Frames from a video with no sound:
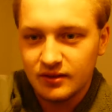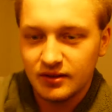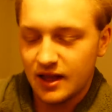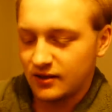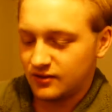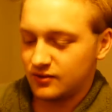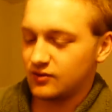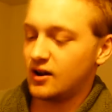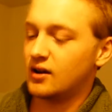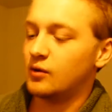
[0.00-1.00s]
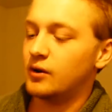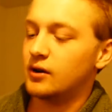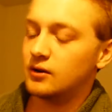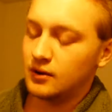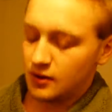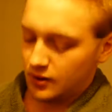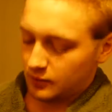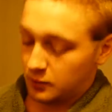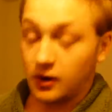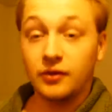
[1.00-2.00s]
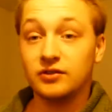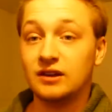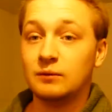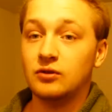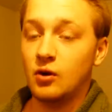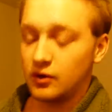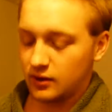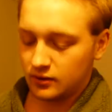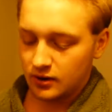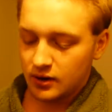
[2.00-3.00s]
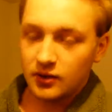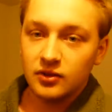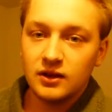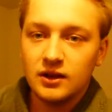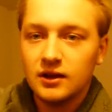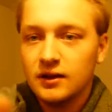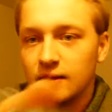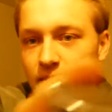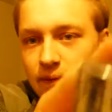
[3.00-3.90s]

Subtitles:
that's just kind of weird. But on the same token, the